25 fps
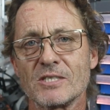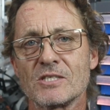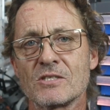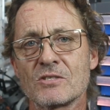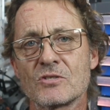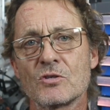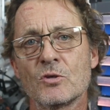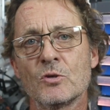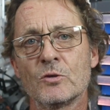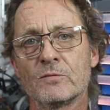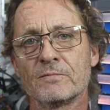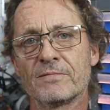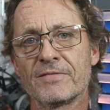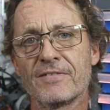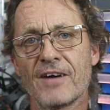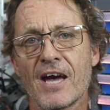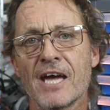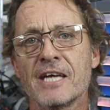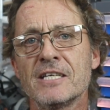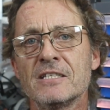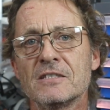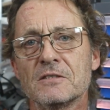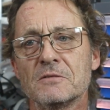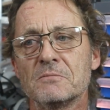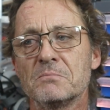soon
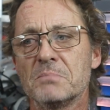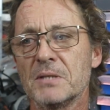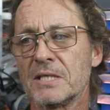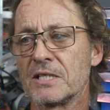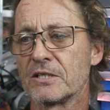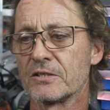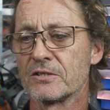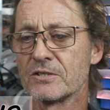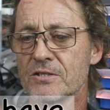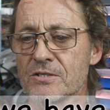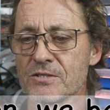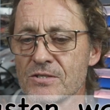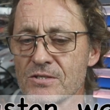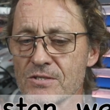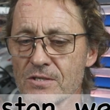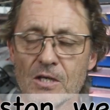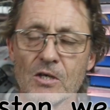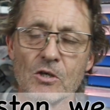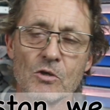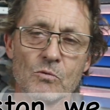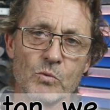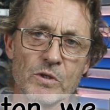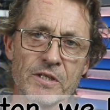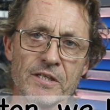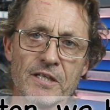faded because
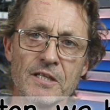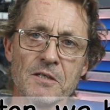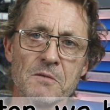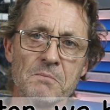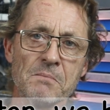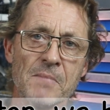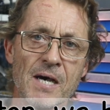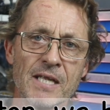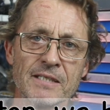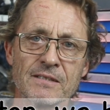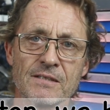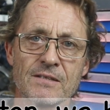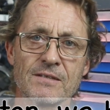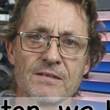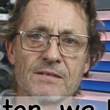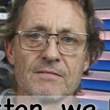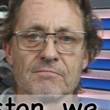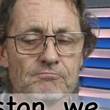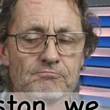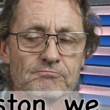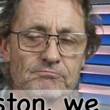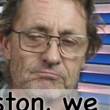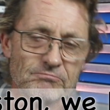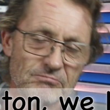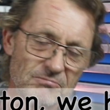within a month
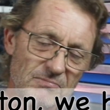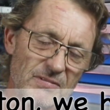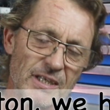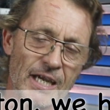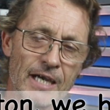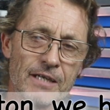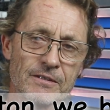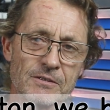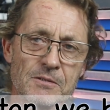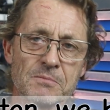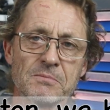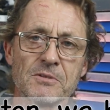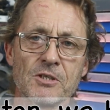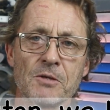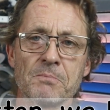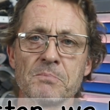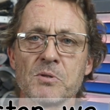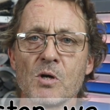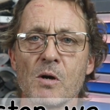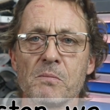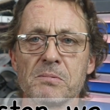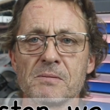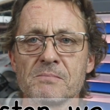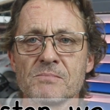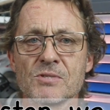the
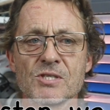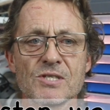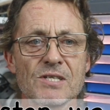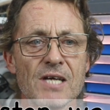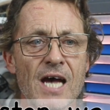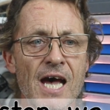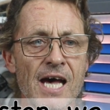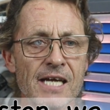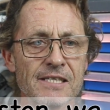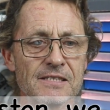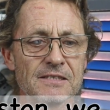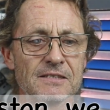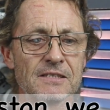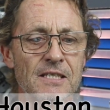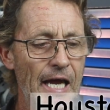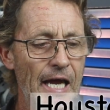problem started.